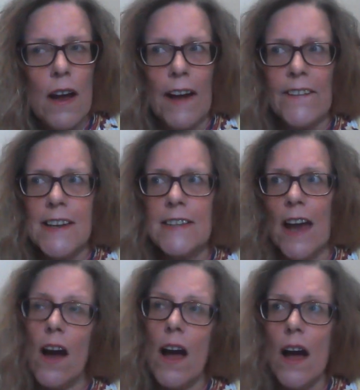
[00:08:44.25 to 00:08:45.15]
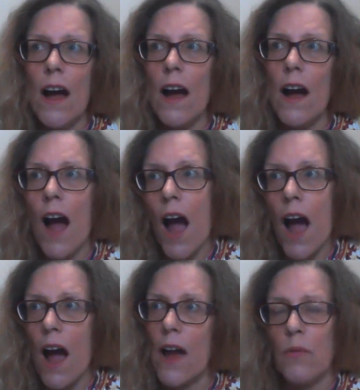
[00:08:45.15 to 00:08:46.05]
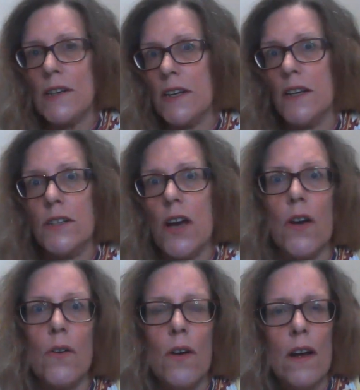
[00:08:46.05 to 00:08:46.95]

and they say, oh, hi, what do you do?